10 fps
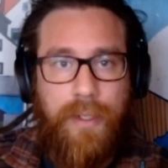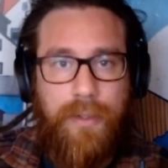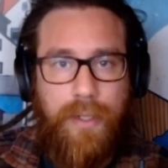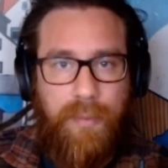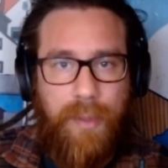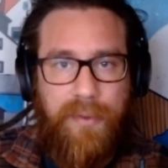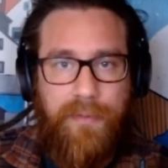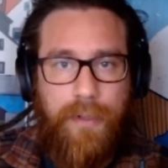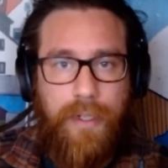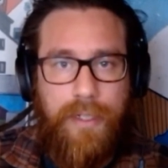the proper
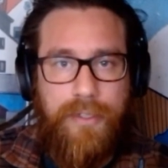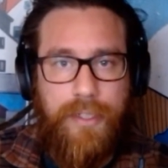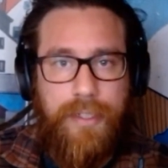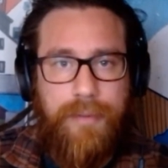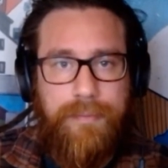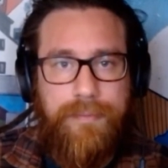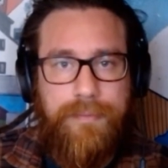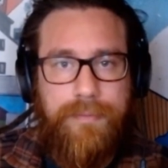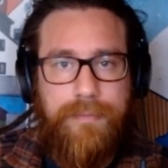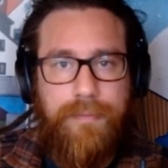400,
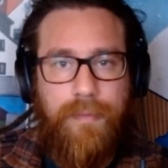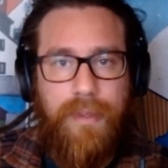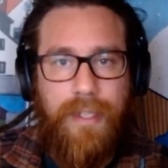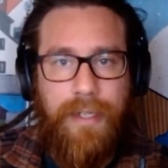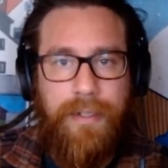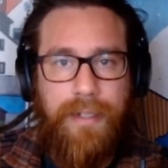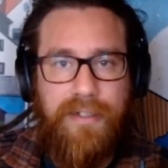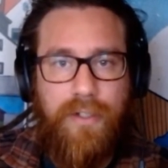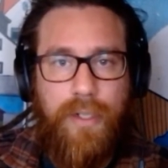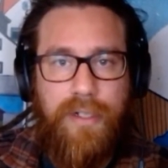then
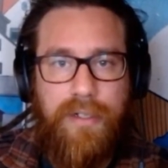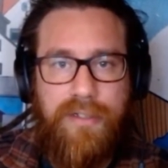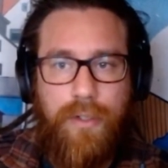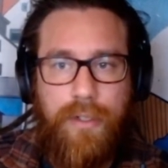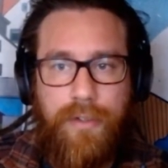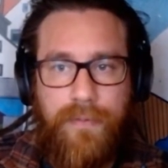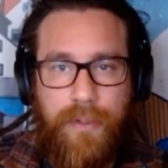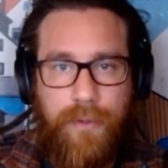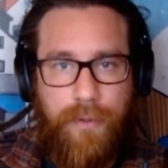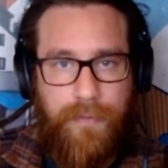that's going to distort your
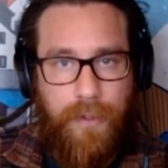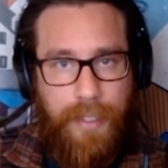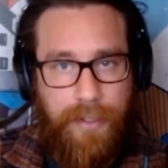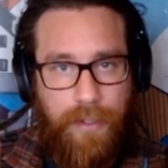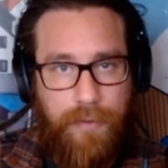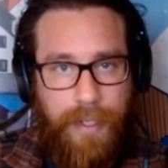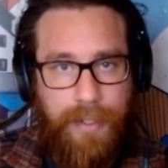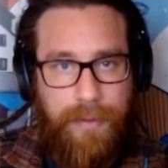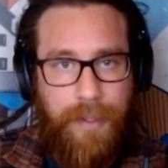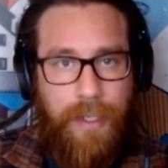view of your error rate.